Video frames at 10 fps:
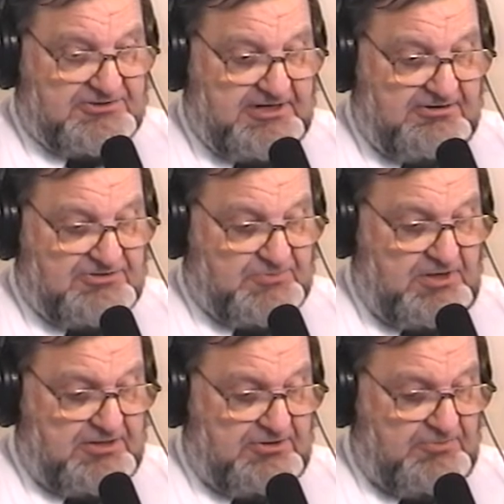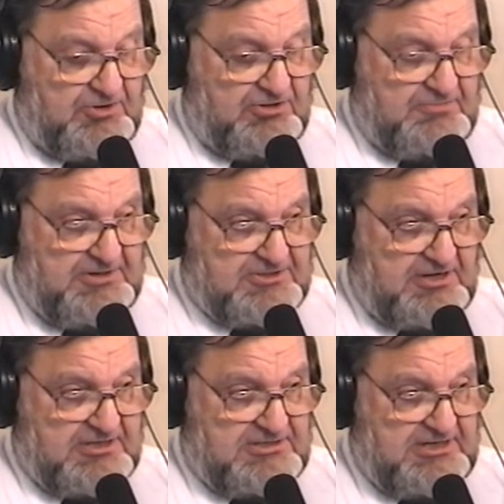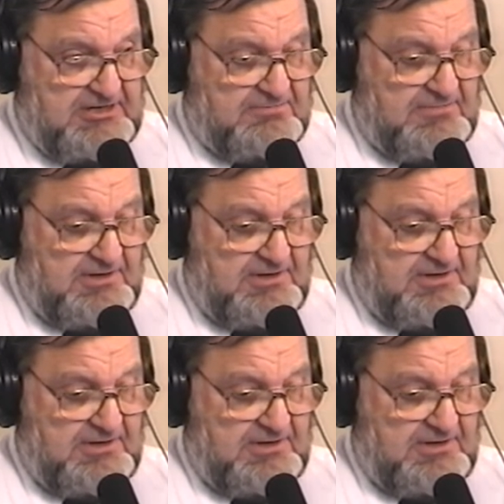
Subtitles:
Terrance, and we're going to be talking to him